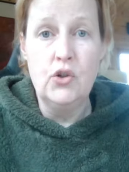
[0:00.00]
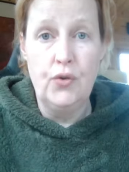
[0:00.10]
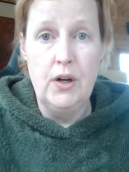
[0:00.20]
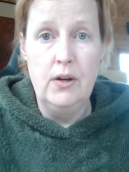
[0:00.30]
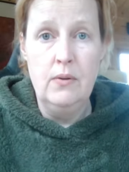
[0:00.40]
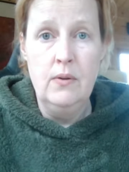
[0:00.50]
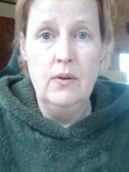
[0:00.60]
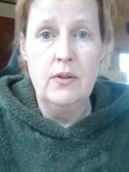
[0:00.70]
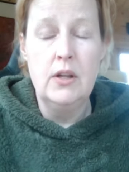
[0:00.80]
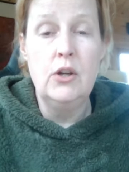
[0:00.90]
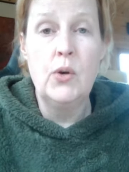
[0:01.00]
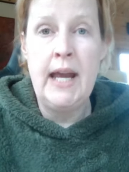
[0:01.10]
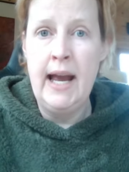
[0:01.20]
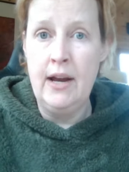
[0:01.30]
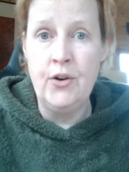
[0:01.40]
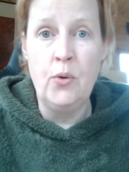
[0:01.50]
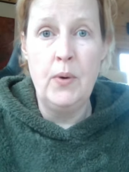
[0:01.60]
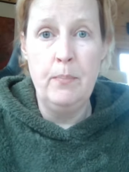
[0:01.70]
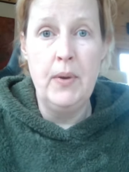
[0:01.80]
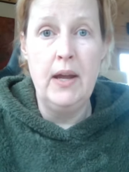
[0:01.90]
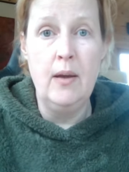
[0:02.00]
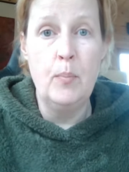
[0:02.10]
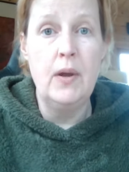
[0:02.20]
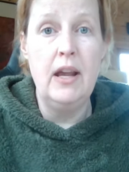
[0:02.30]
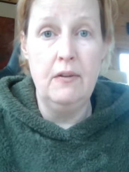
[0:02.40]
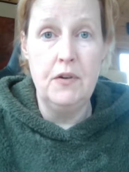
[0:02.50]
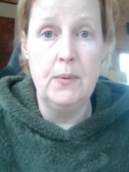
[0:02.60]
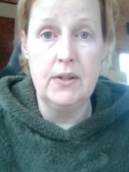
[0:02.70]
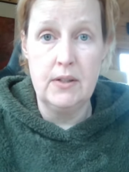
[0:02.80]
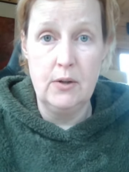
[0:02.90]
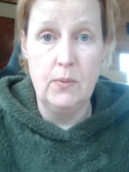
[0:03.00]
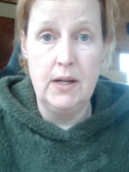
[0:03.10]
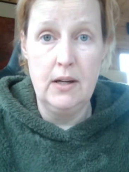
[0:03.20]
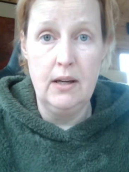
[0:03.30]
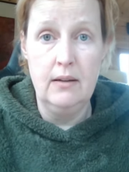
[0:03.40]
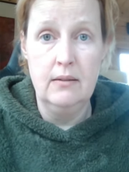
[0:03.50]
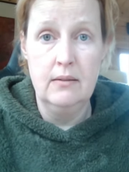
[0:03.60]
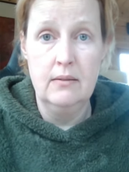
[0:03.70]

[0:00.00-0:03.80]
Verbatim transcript: it true that you cannot win PIP if you are still working?